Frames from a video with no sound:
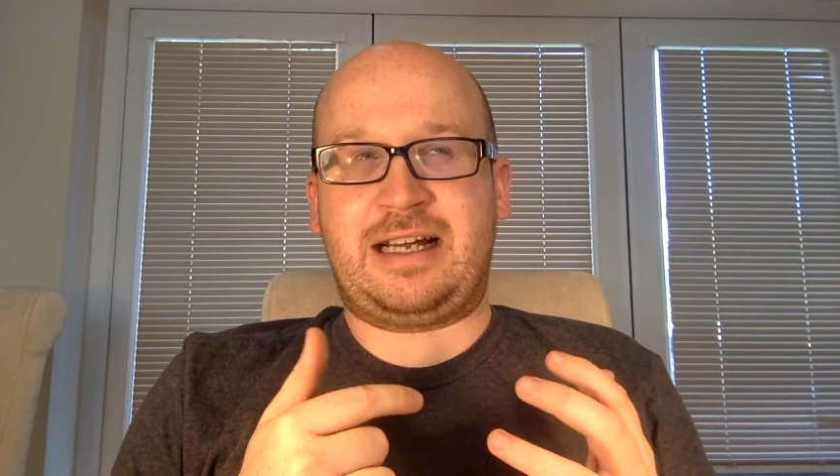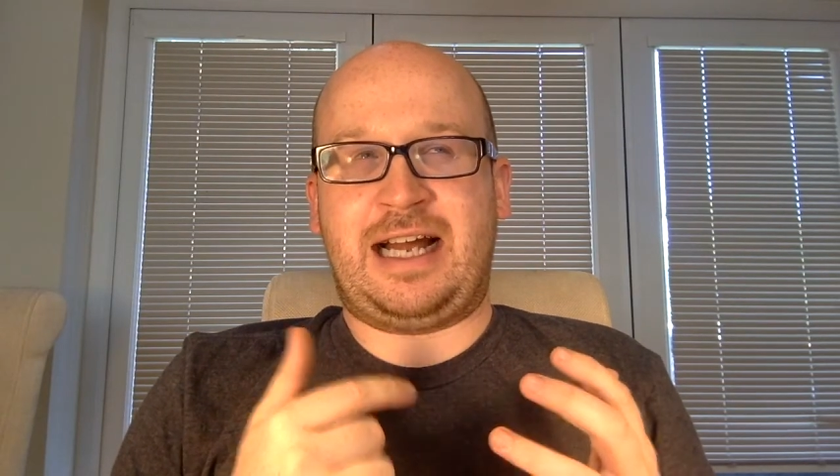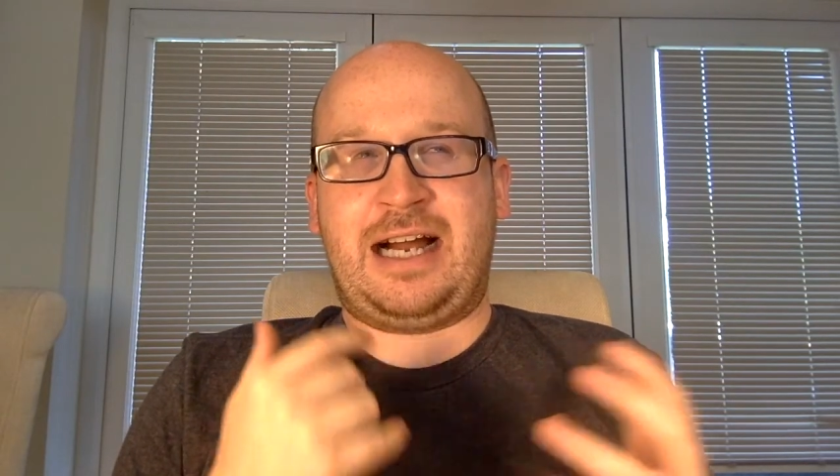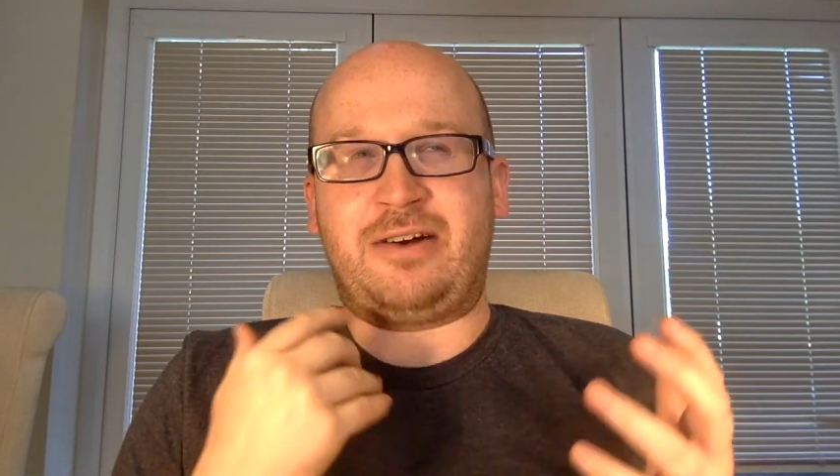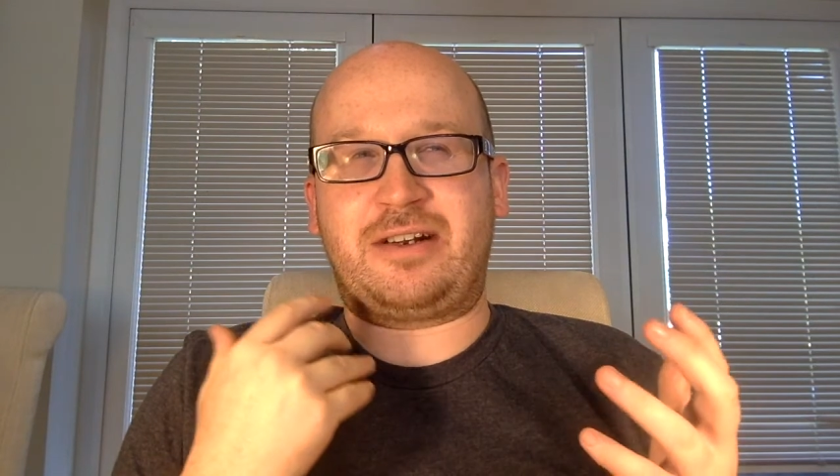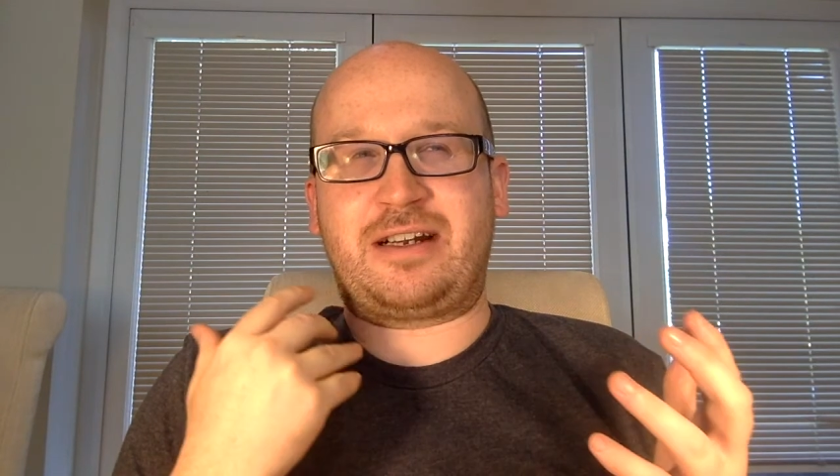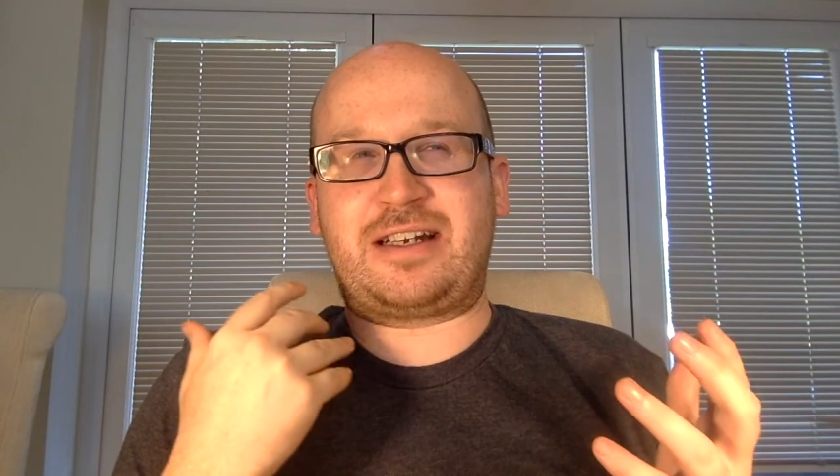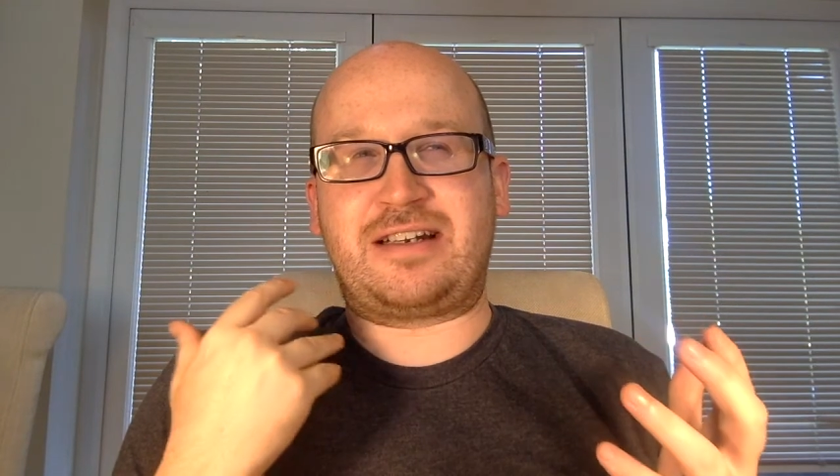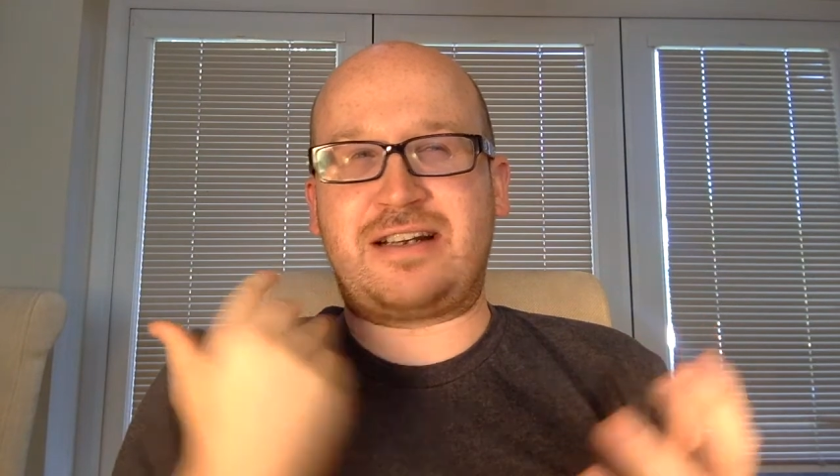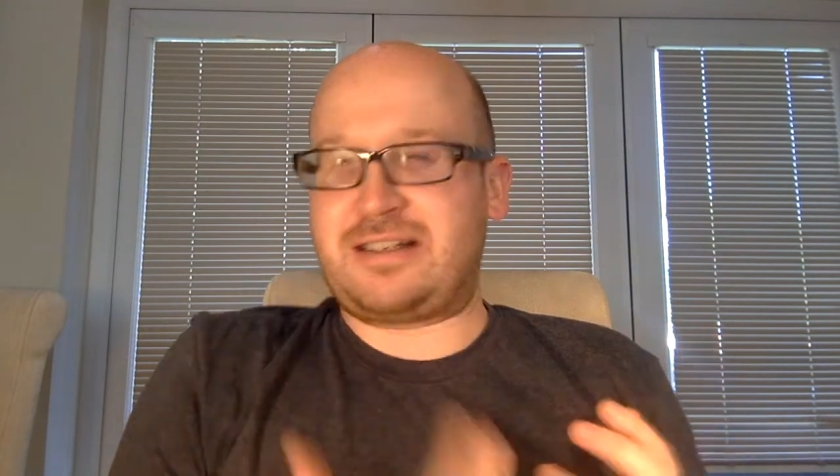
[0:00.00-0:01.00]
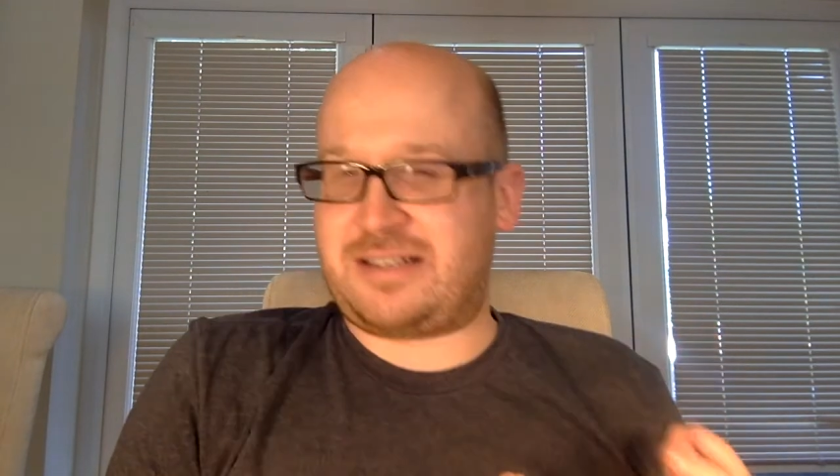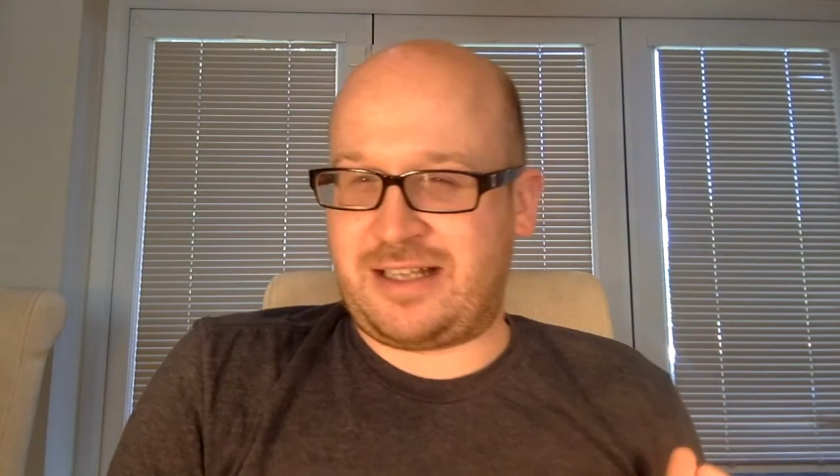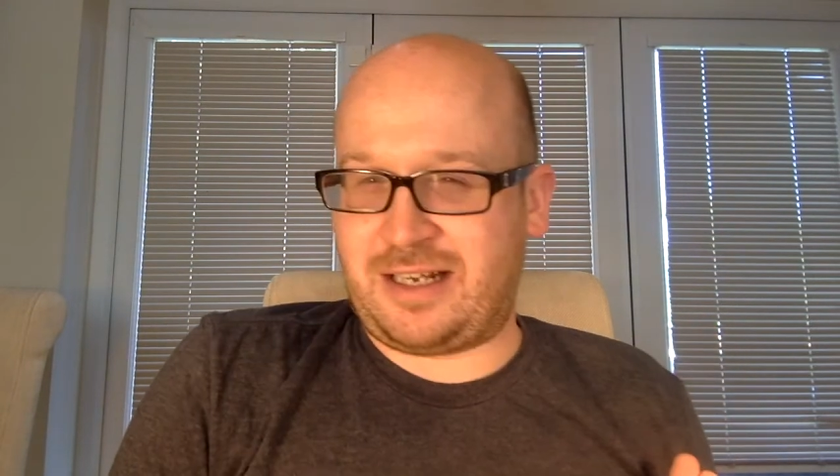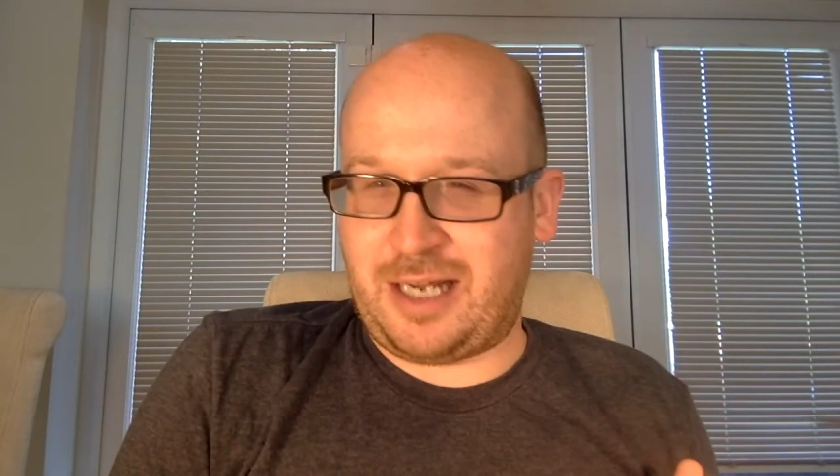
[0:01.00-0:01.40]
how did I not see that